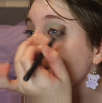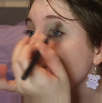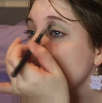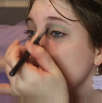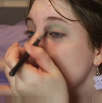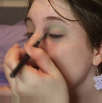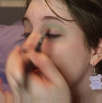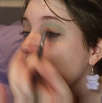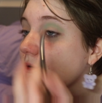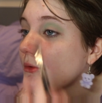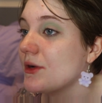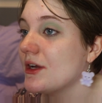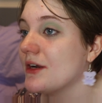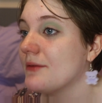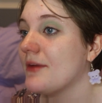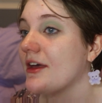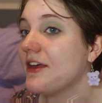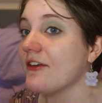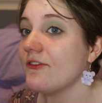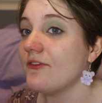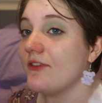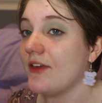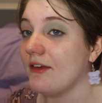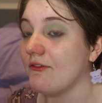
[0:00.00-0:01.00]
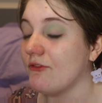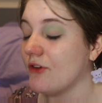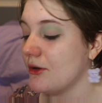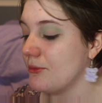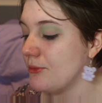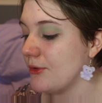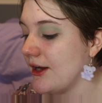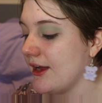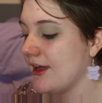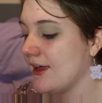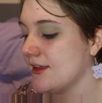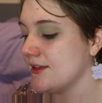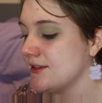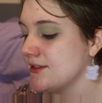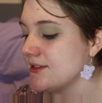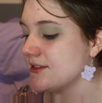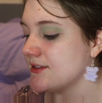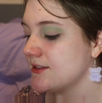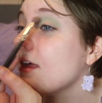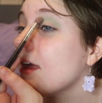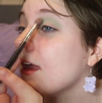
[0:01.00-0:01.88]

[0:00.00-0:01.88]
you know they're one of my favorite brands.